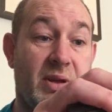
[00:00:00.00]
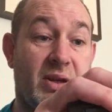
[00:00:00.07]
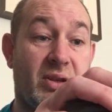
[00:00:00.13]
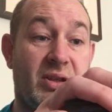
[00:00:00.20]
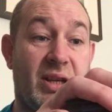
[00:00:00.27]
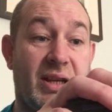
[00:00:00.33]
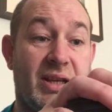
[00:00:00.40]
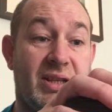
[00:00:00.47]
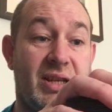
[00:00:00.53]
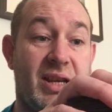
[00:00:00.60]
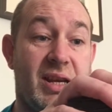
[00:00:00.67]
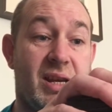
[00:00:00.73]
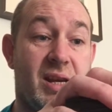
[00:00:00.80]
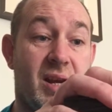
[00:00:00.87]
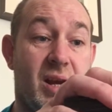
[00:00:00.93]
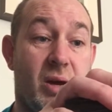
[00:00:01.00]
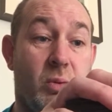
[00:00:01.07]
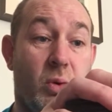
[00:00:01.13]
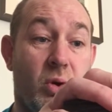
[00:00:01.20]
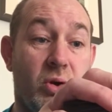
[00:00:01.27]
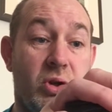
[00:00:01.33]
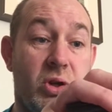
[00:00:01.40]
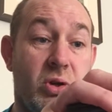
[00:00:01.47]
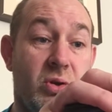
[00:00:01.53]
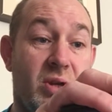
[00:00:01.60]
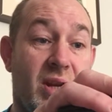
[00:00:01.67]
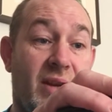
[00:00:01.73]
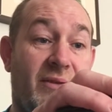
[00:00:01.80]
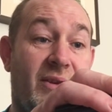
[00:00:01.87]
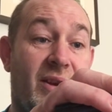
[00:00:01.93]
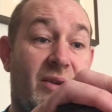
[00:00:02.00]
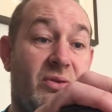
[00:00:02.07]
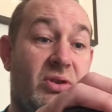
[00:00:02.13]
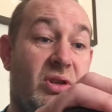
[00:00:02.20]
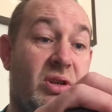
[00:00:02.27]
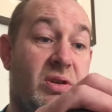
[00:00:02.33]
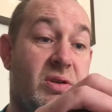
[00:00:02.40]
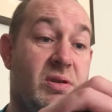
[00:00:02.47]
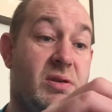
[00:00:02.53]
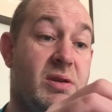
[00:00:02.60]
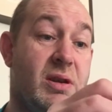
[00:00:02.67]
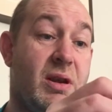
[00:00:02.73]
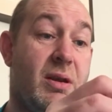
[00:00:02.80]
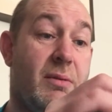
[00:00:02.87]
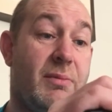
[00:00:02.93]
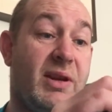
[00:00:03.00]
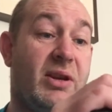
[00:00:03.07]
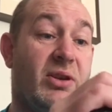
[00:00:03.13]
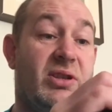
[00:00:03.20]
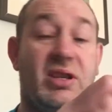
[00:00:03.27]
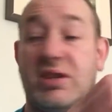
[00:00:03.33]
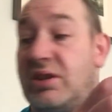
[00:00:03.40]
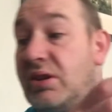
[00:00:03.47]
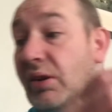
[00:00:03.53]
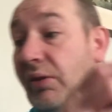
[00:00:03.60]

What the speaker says: Because like I say, I won't use anything else, because this